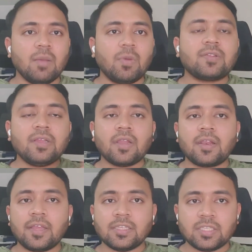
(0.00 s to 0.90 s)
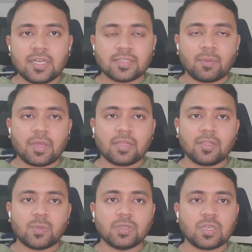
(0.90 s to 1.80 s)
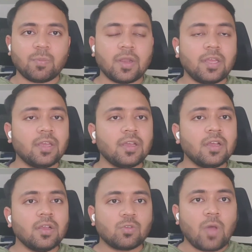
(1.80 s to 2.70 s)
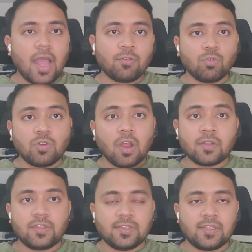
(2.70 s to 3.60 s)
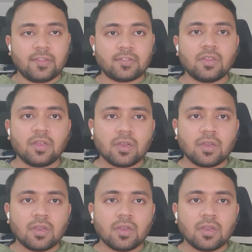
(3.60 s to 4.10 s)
machine learning engineers are making this much of money, so I should learn these things.